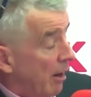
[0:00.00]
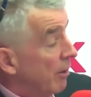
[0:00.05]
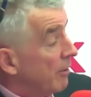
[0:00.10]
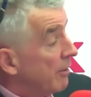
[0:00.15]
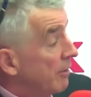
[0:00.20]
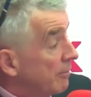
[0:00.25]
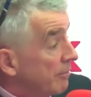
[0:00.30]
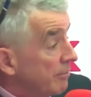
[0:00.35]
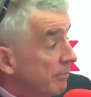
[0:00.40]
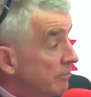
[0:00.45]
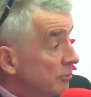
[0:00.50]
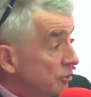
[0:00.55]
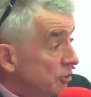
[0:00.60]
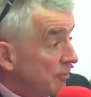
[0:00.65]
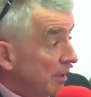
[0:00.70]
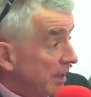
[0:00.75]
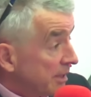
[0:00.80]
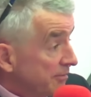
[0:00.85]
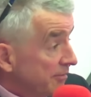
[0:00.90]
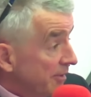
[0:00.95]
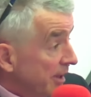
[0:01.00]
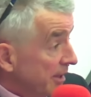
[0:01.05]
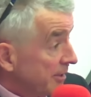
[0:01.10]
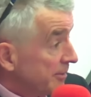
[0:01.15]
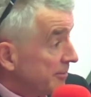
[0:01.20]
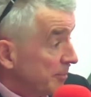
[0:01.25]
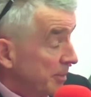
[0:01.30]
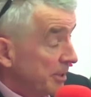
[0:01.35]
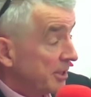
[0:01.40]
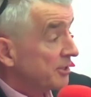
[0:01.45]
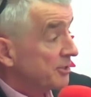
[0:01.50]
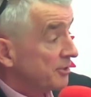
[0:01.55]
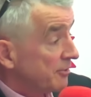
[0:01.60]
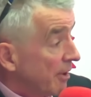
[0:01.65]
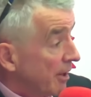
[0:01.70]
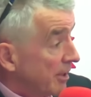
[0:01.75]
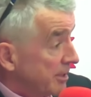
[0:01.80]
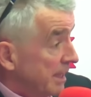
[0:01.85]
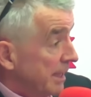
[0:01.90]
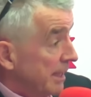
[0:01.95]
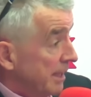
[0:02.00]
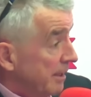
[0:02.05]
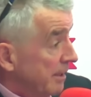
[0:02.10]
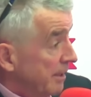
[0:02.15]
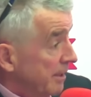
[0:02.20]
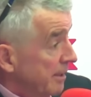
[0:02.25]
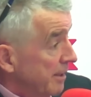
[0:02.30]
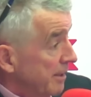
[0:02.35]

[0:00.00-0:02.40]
on a direct flight because there aren't any.